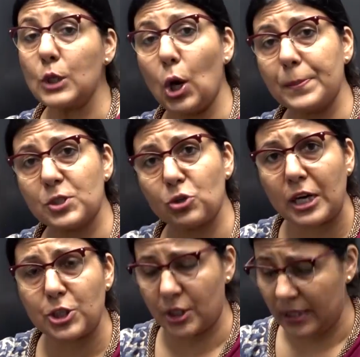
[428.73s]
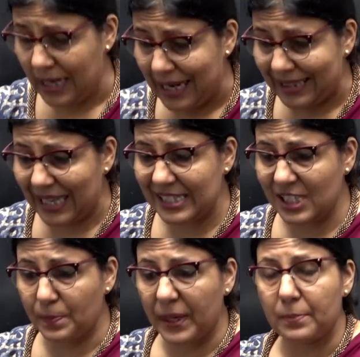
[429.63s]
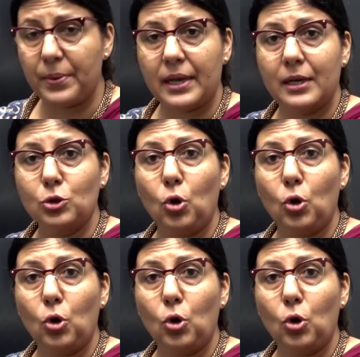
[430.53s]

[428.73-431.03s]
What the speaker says: Obstruction. There's a speed breaker to